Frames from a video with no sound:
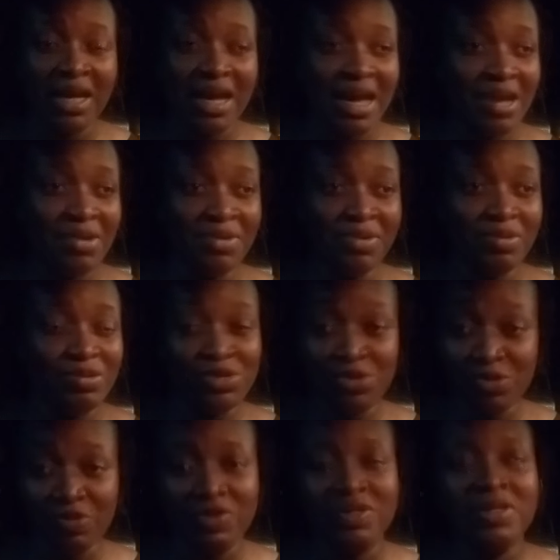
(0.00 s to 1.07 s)
I don't know,
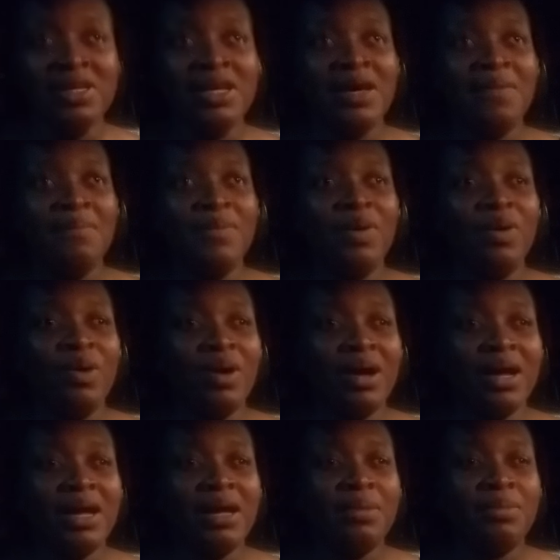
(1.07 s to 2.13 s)
use.
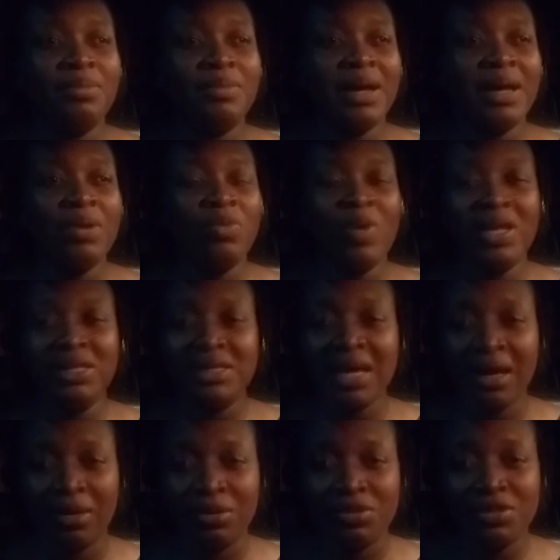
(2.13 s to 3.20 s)
But um, I went
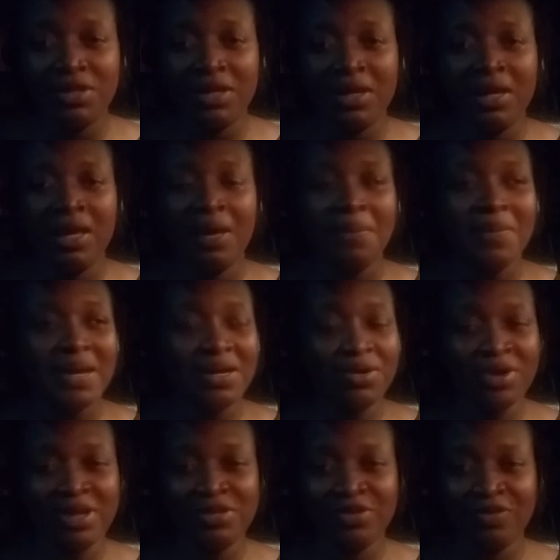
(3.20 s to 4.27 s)
out by the
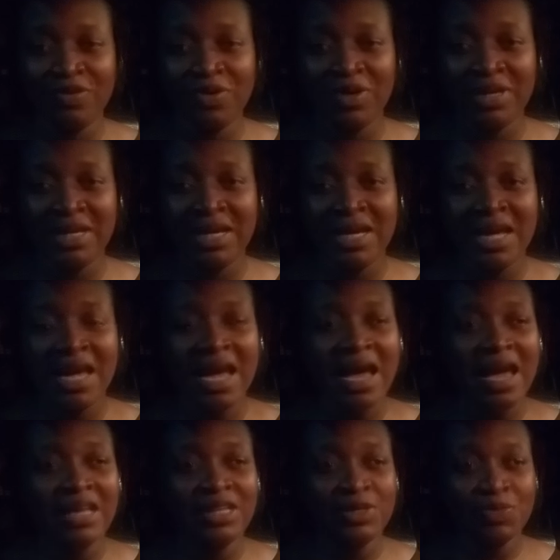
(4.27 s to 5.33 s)
grace of God.
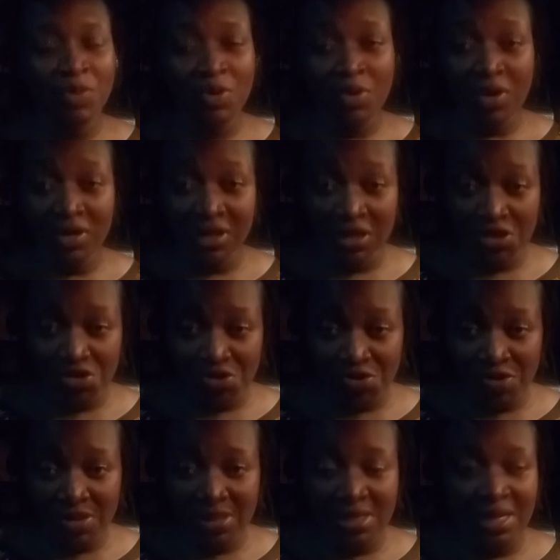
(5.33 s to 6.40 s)
I spoke on the
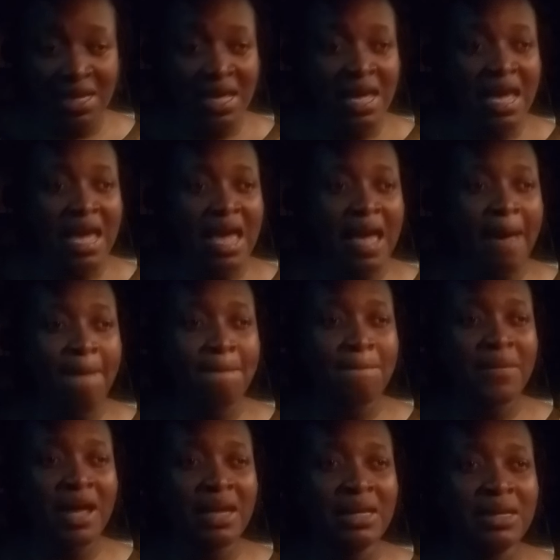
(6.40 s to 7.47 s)
street
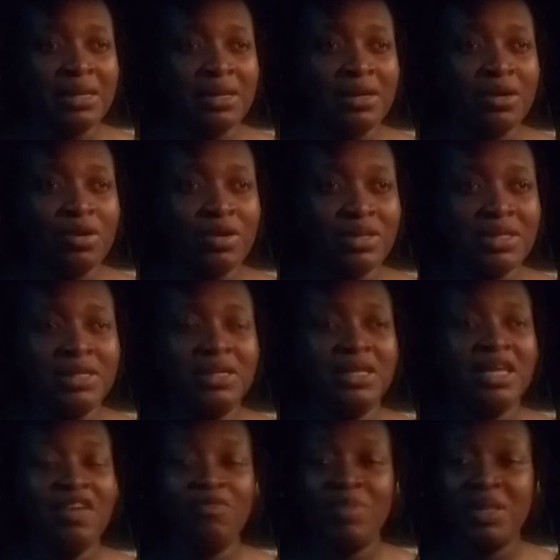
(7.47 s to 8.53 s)
um, and God
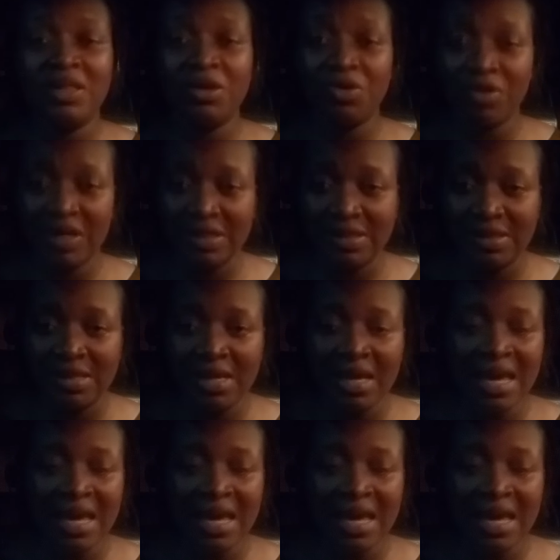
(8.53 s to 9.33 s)
gave me the grace.